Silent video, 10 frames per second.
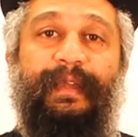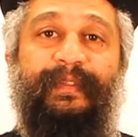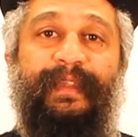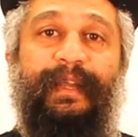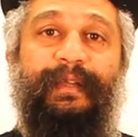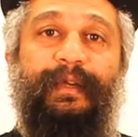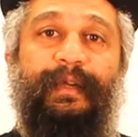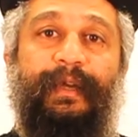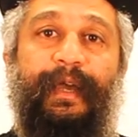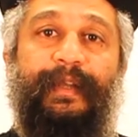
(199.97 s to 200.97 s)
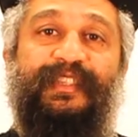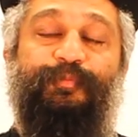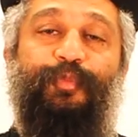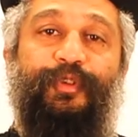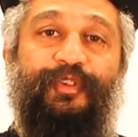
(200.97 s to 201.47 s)
then it's
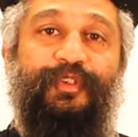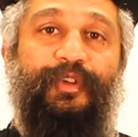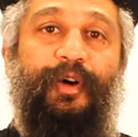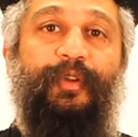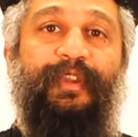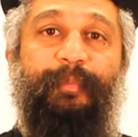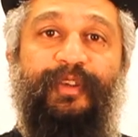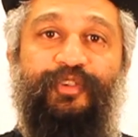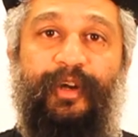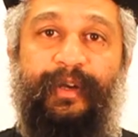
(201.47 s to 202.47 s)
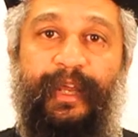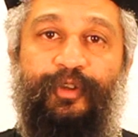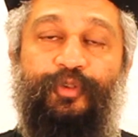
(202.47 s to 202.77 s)
put on the Patriarchate